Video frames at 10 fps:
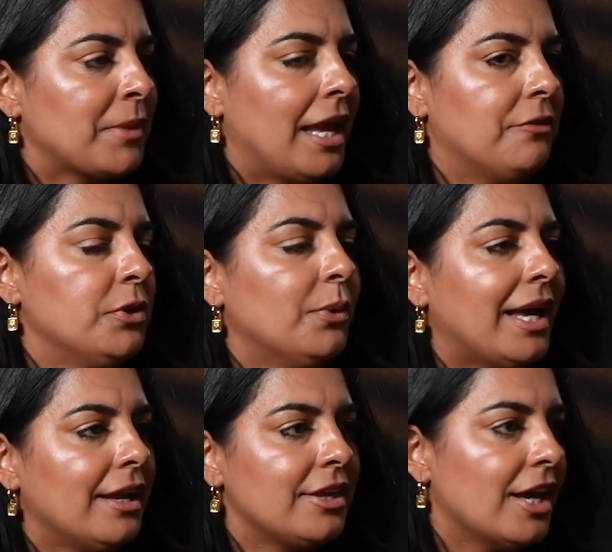If you
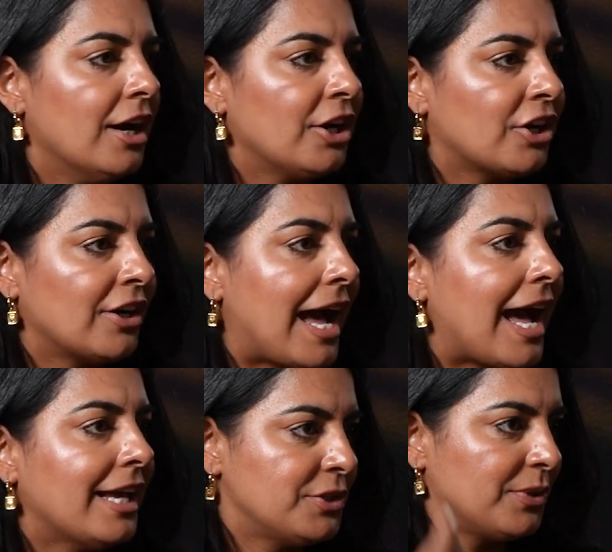get a younger
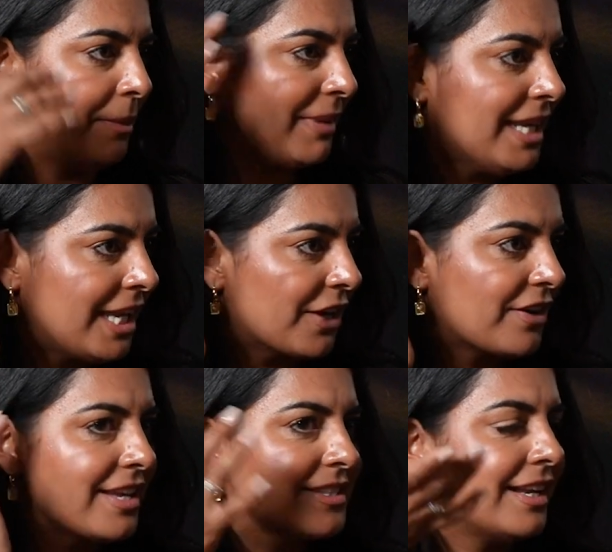guy to come in here,
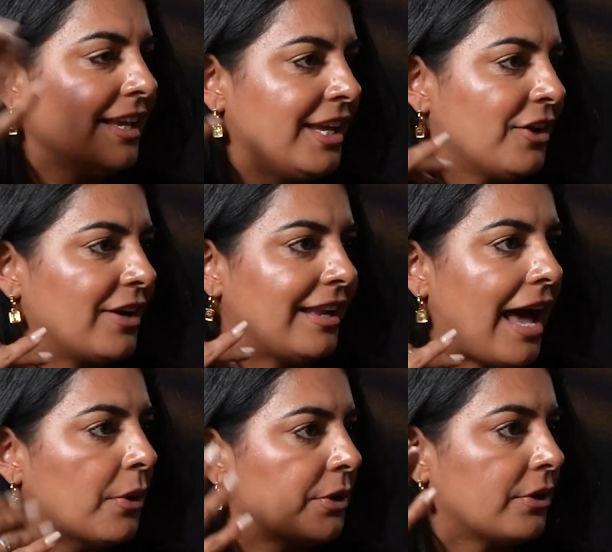he's gonna hear it
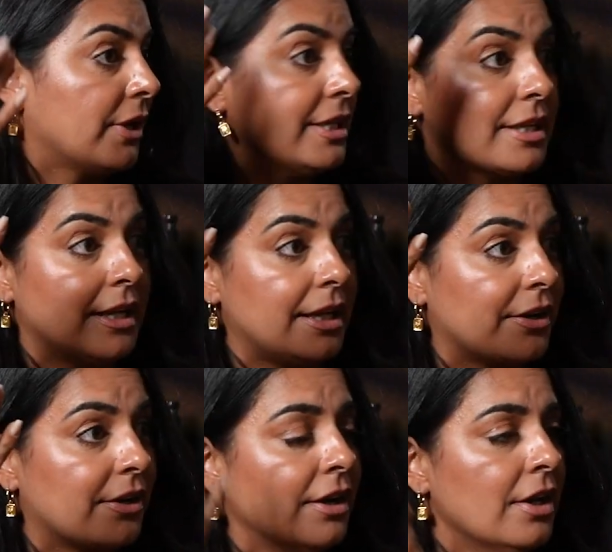louder, or he's gonna
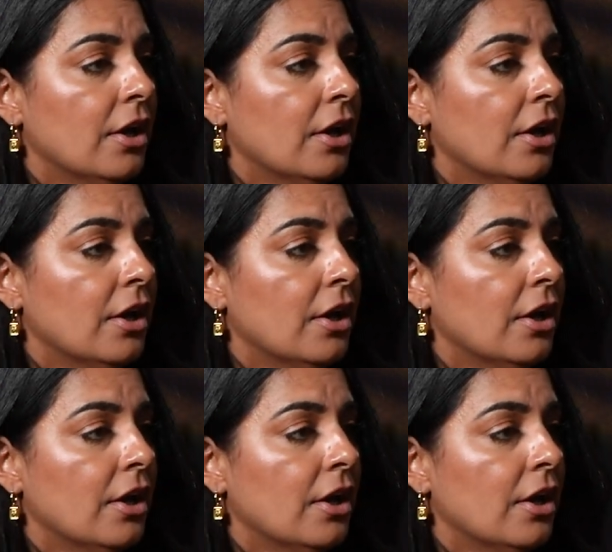hear,